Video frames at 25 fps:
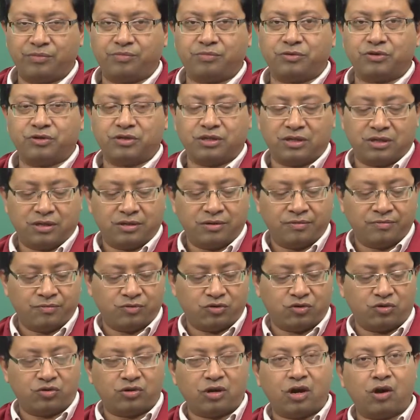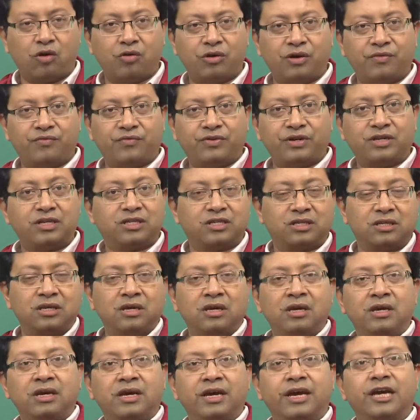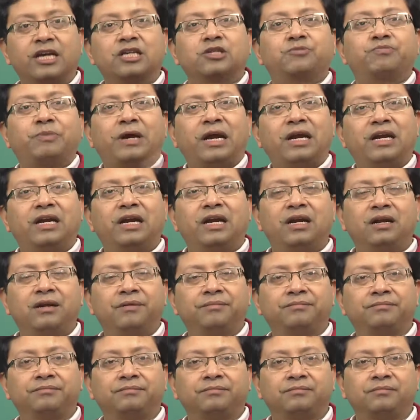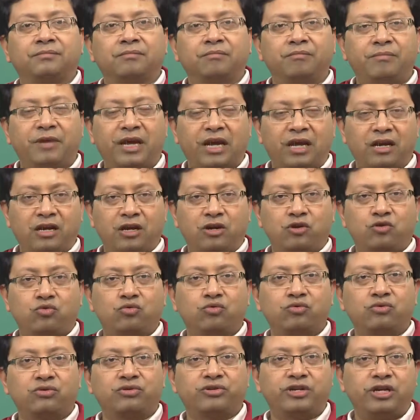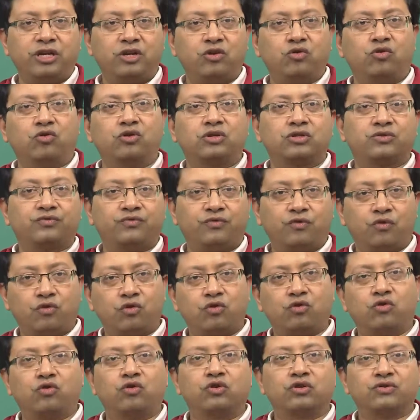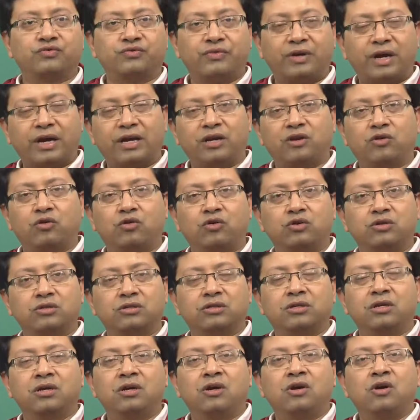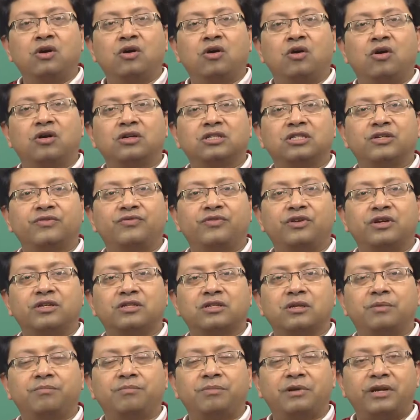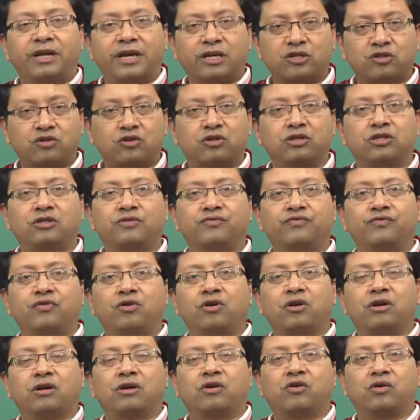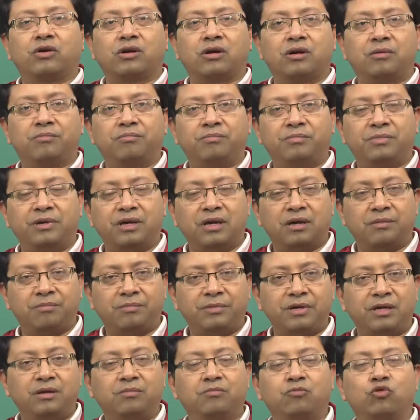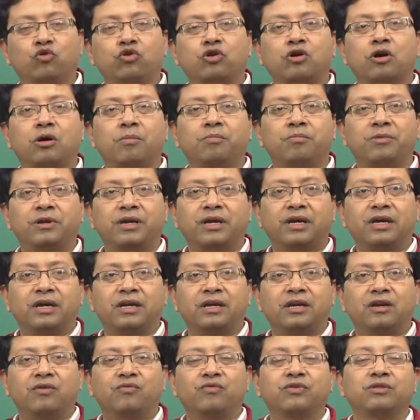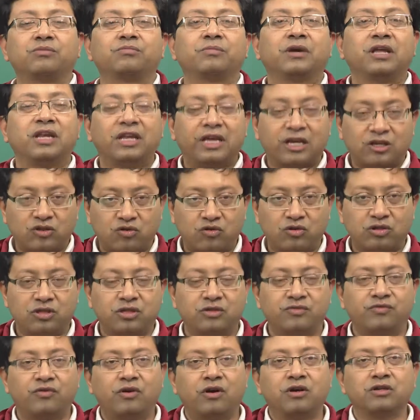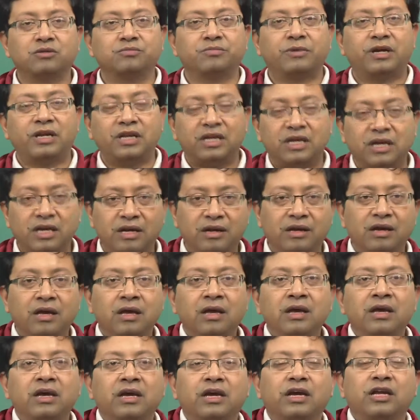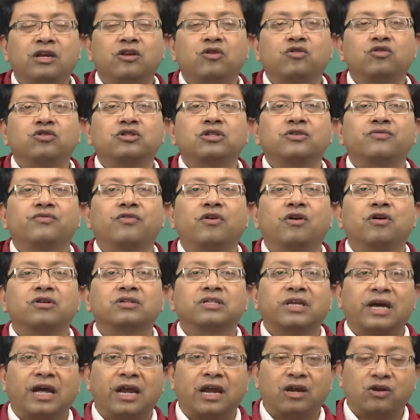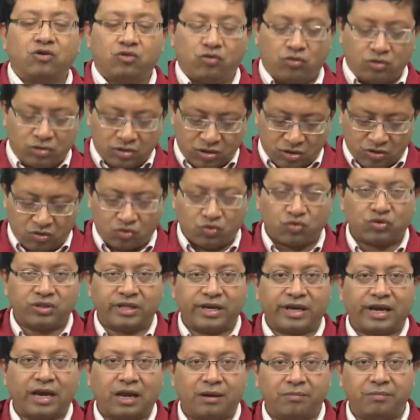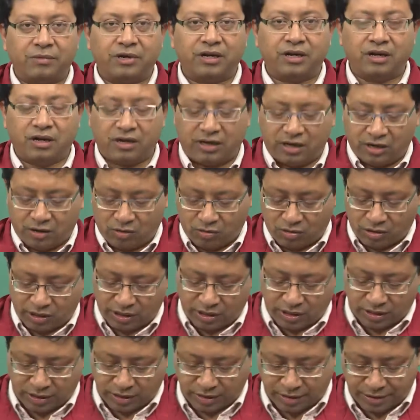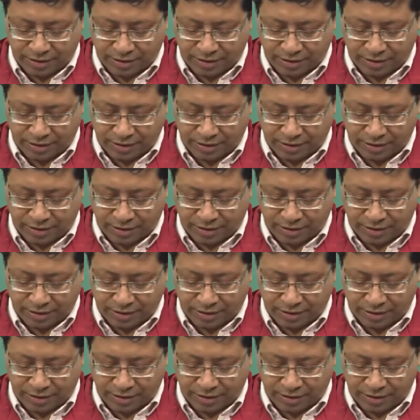proceed. So, now if it is expanded, made into 3 nodes, 4 nodes, 5 nodes, or say for example, exclusive OR being more complicated with many exclusive ORs, many inclusive ORs and nodes. So, they can be done accordingly.